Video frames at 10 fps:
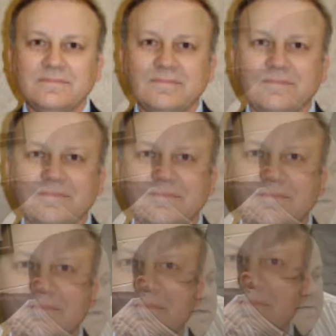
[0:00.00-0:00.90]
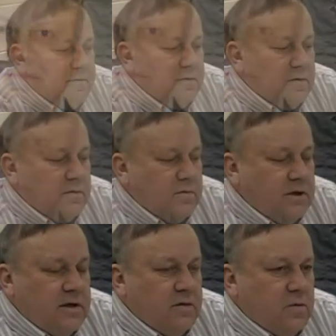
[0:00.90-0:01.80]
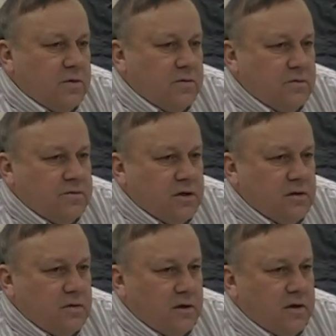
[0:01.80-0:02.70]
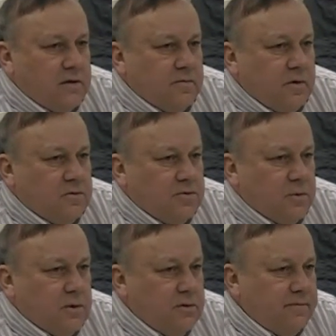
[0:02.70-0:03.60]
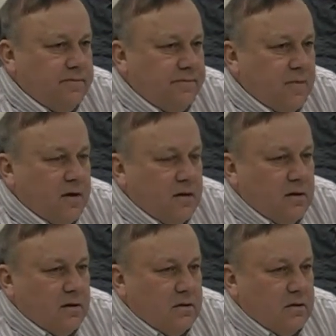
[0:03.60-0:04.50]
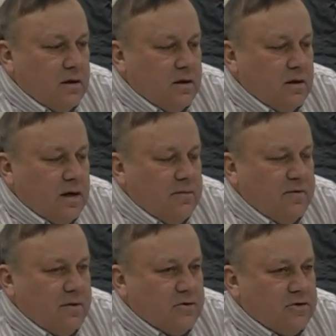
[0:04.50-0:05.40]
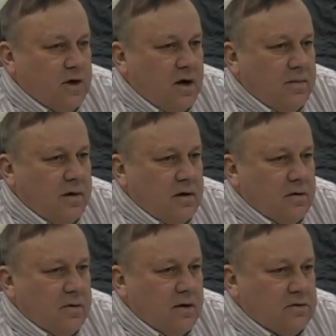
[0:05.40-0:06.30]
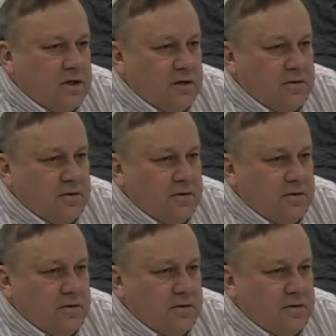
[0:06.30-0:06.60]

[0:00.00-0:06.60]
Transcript: Lived here all my life. Attended a one-room school there at Rosewood. Had my first job there when I was 10